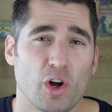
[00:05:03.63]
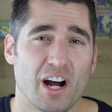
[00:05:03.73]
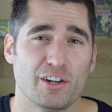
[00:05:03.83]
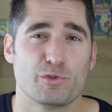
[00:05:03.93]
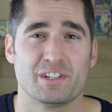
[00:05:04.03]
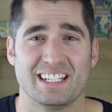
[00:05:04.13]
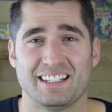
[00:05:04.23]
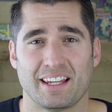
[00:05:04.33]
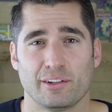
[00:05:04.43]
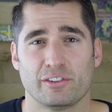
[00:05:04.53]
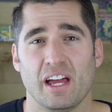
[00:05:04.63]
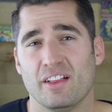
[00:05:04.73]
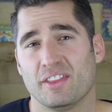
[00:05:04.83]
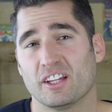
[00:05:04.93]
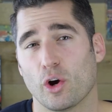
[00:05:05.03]
hundred details
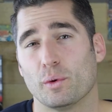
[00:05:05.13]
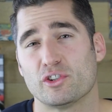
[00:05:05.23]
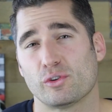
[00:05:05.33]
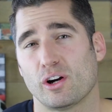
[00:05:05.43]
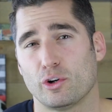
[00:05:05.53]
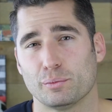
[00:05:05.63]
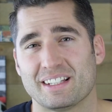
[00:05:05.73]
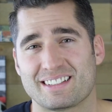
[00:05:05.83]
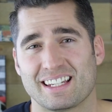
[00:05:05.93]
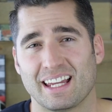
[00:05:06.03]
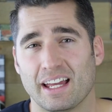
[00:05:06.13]
that go into a home listing,